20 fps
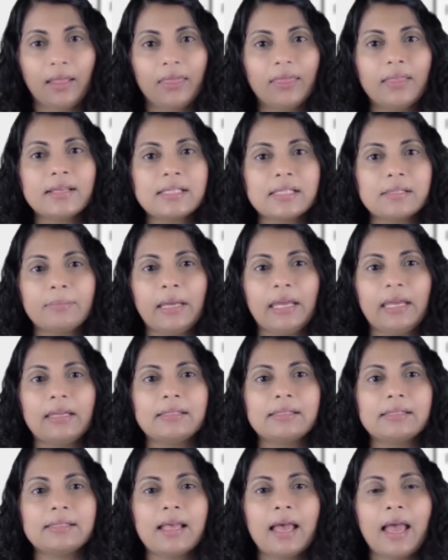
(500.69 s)
This
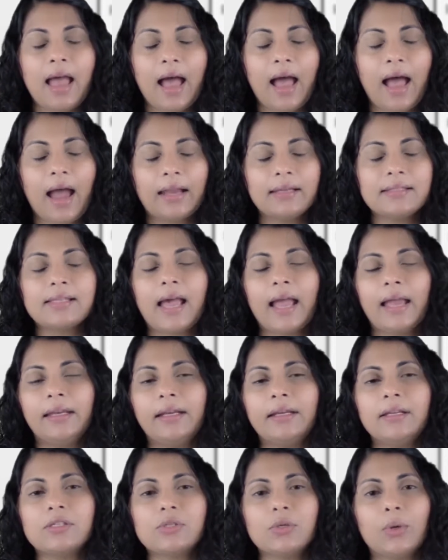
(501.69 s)
means
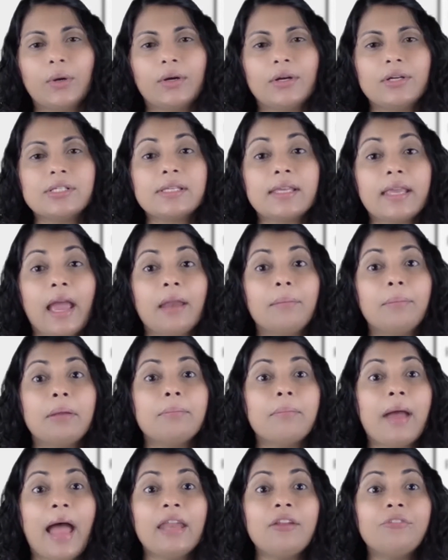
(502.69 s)
anxiety disorders can be
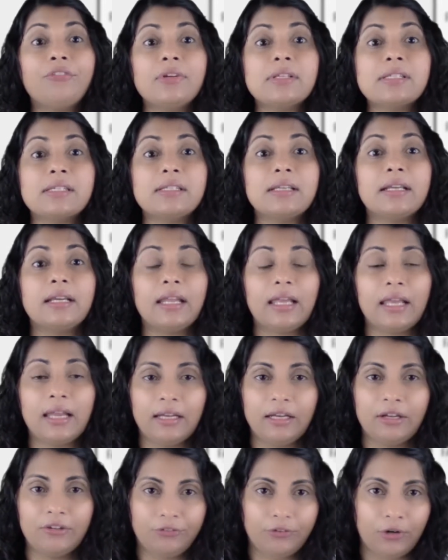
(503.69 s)
manifested
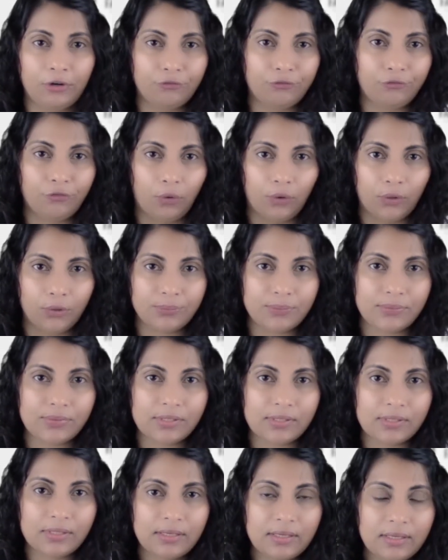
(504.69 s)
in different
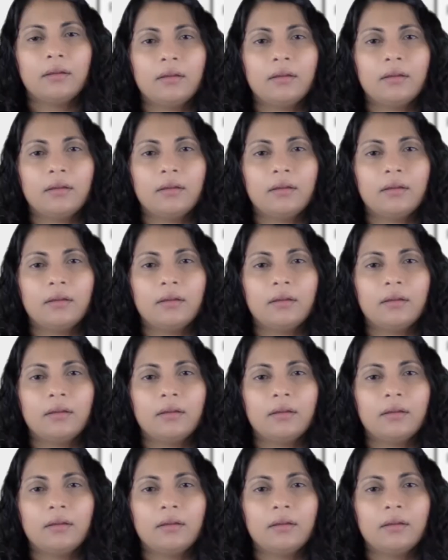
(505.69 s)
forms.